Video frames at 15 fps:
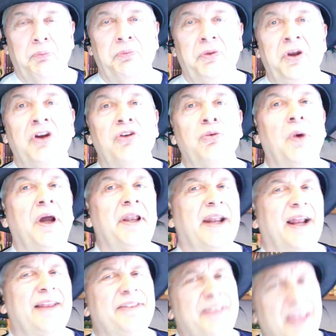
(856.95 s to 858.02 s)
Here's one that
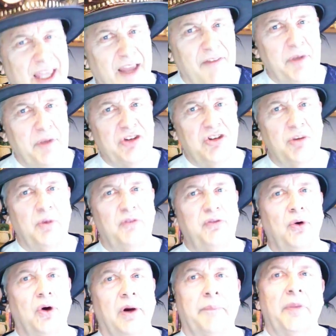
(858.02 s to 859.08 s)
I think I've mentioned
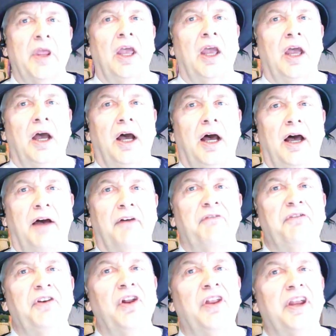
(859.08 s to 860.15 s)
before. Uh,
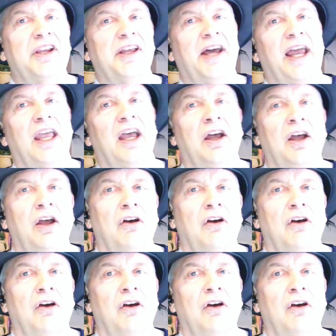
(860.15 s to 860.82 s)
Phil and Kaja